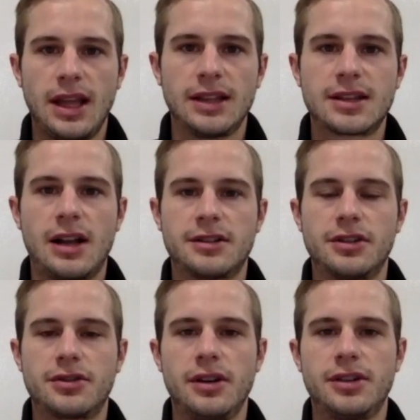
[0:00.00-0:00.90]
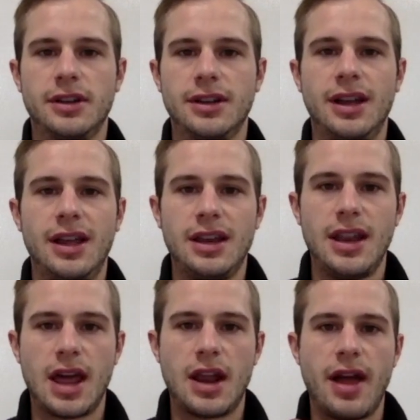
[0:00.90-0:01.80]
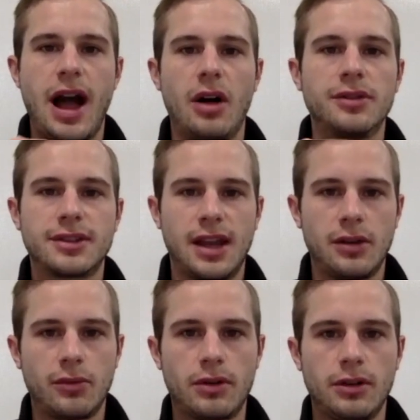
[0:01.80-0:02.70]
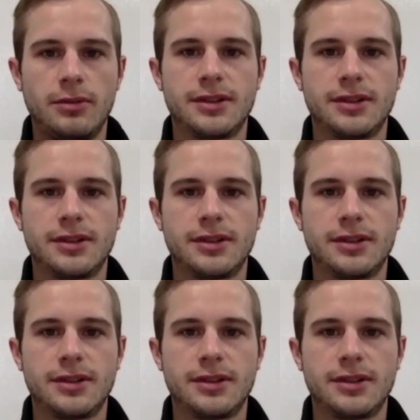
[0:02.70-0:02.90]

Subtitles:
it's concentration not on the outside world,